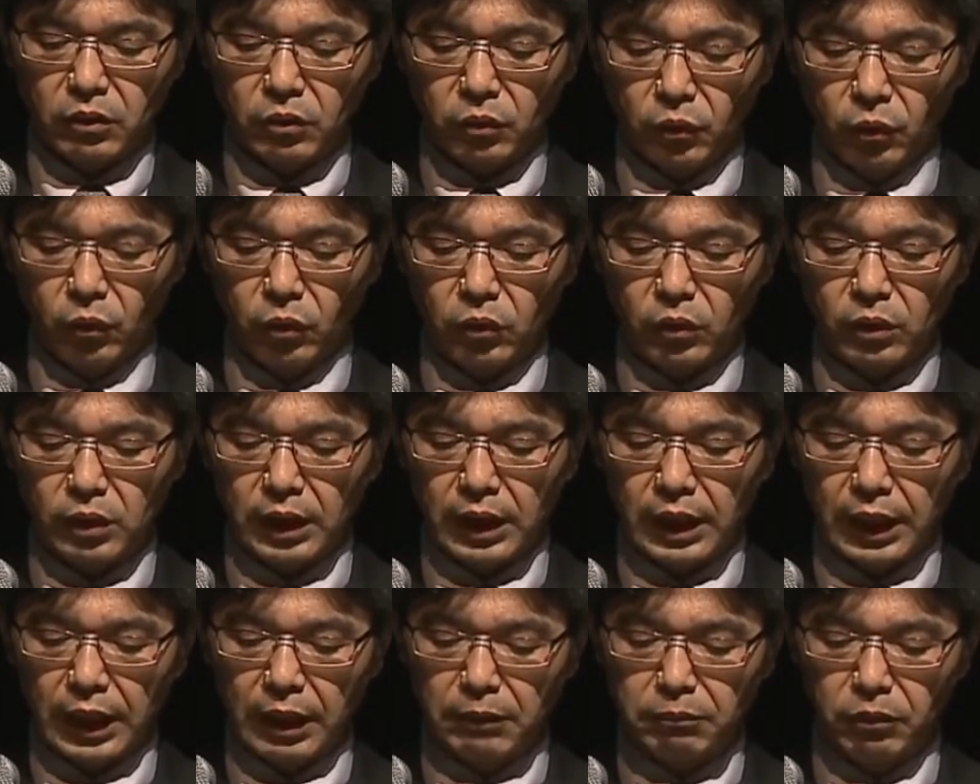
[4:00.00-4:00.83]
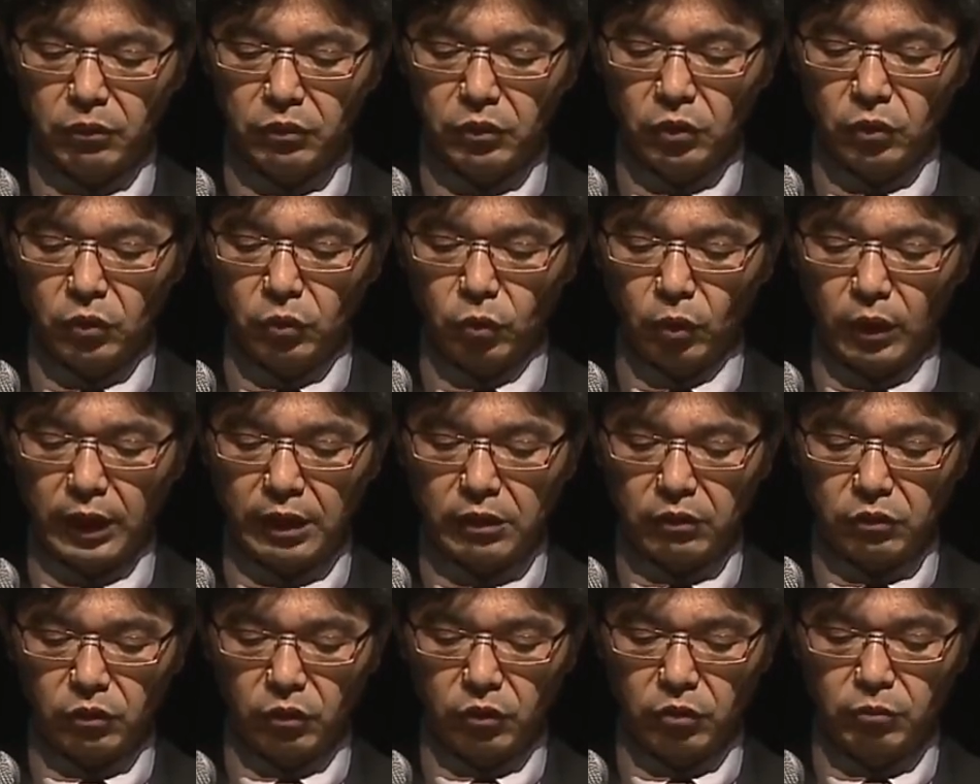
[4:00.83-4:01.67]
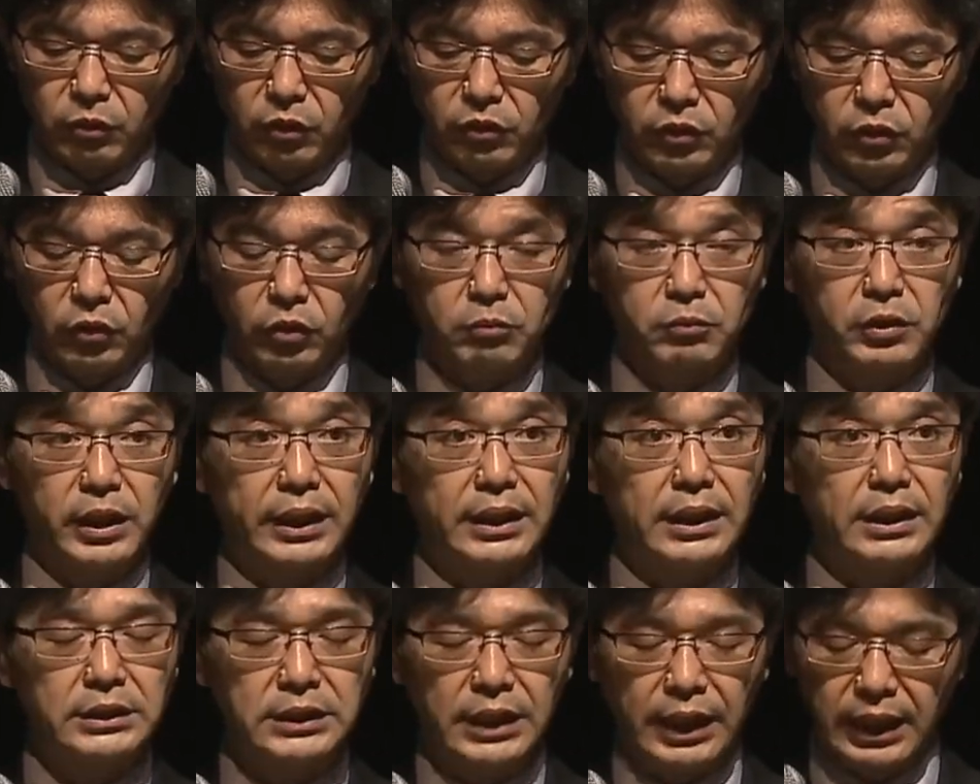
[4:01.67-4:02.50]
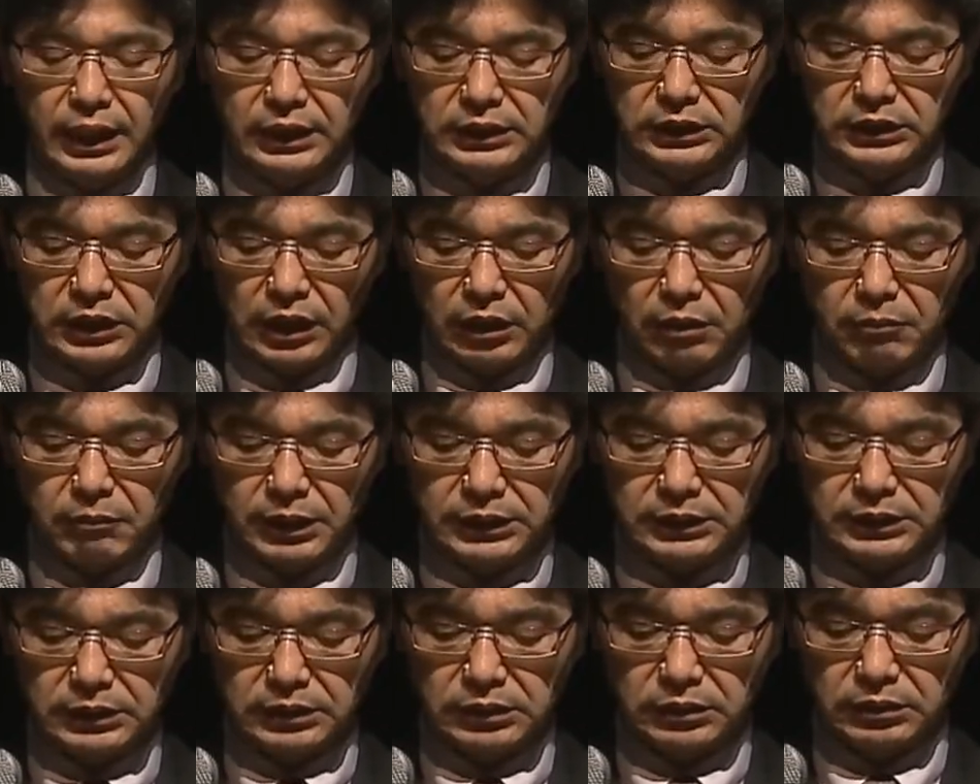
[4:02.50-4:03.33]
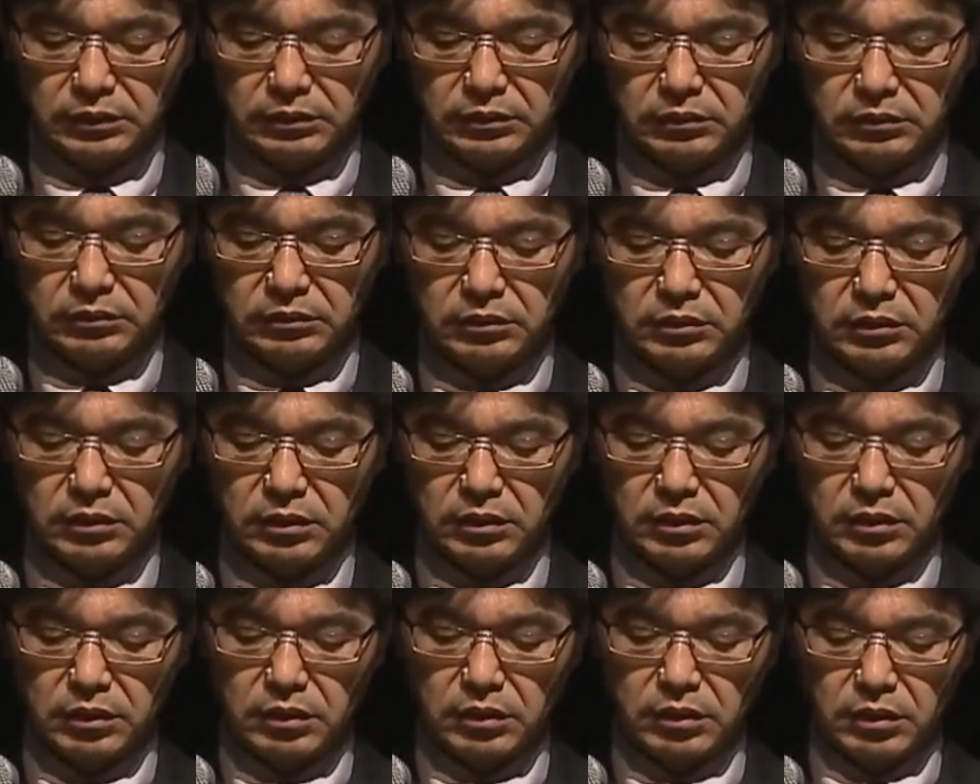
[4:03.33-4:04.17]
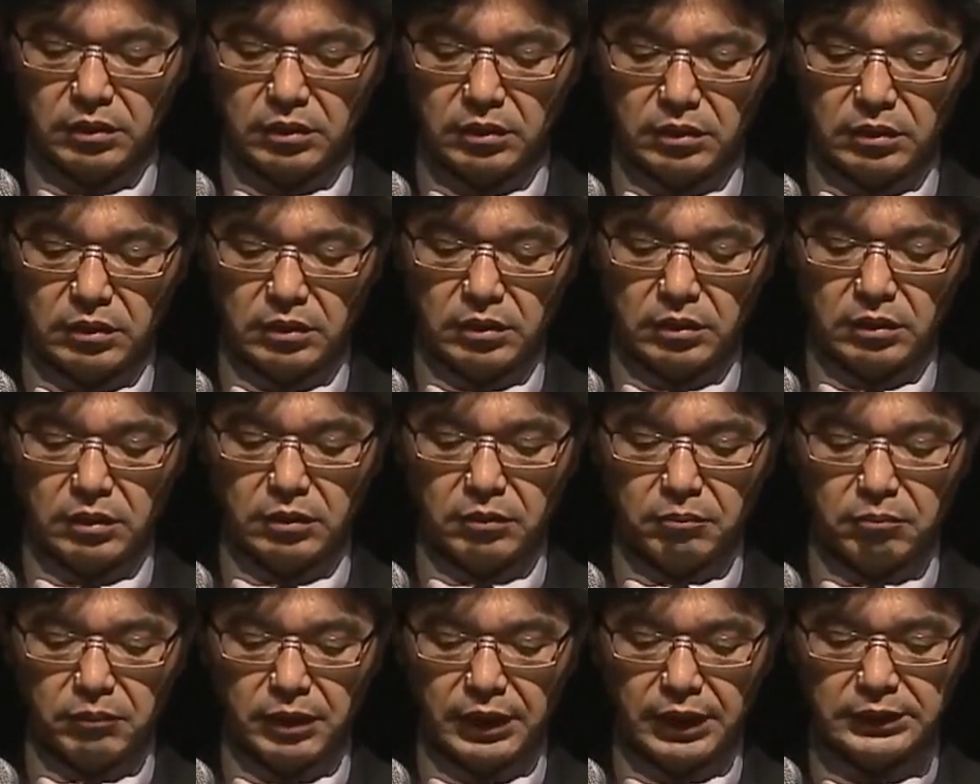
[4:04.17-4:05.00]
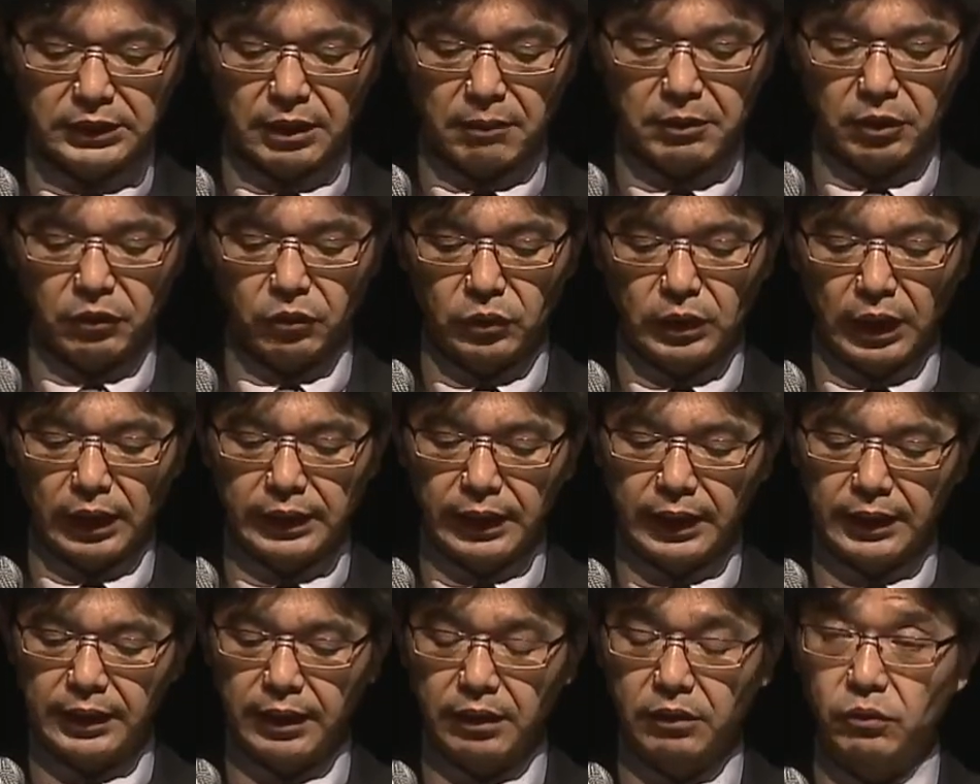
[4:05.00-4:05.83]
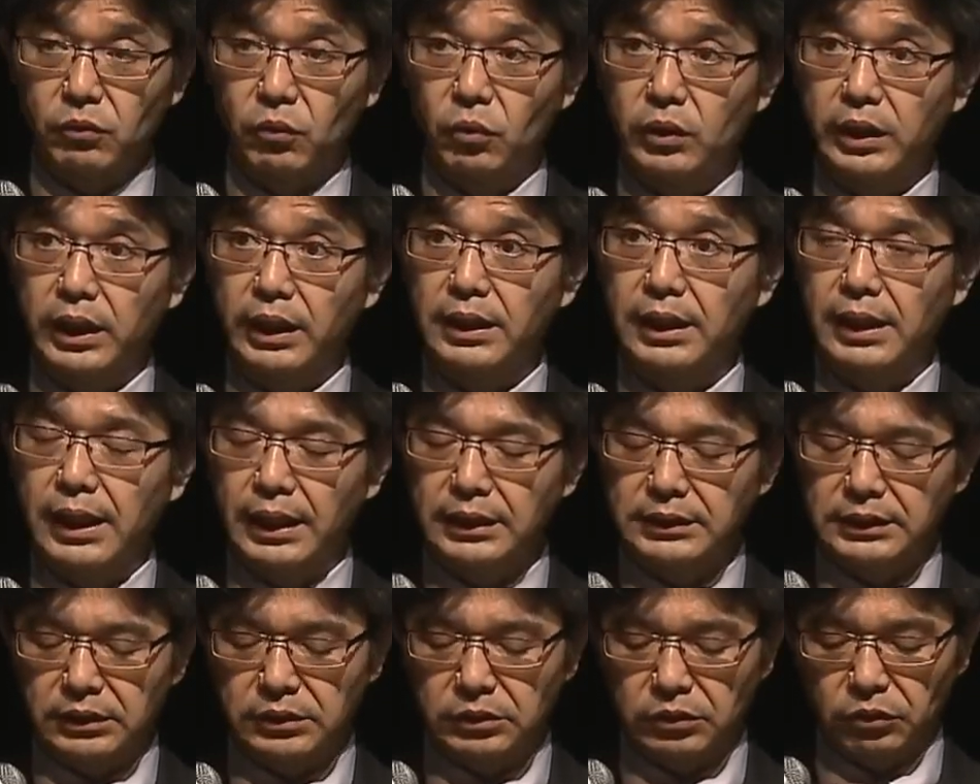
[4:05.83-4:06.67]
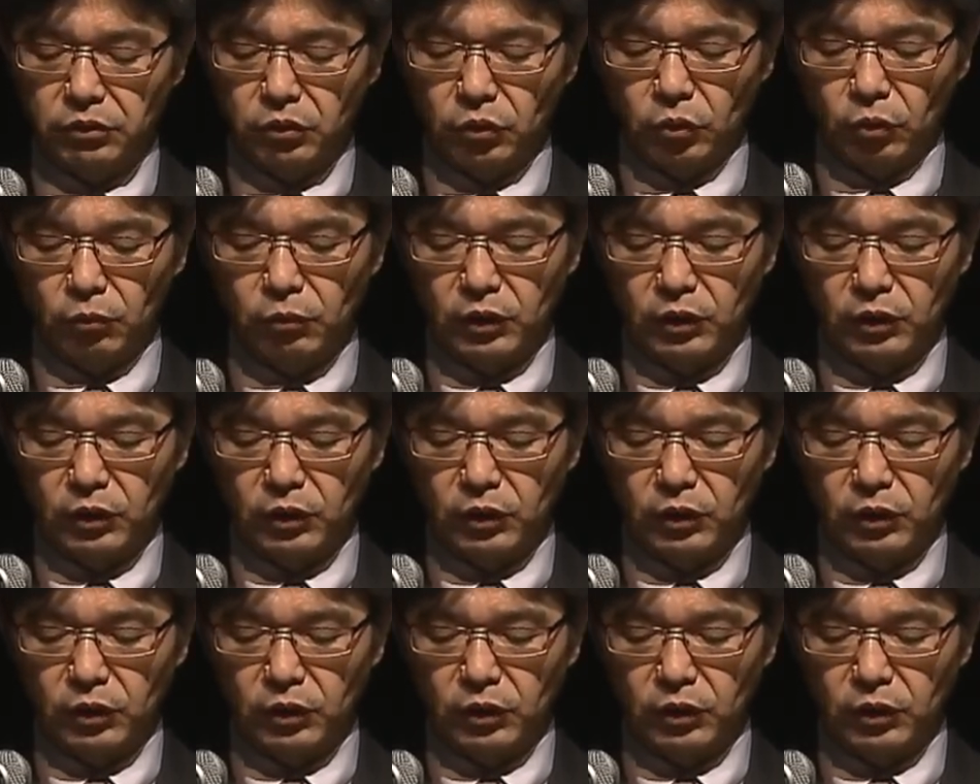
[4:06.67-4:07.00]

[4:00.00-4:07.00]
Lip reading: contributing to these activities. I will continue to work with you to achieve this goal of carbon neutrality.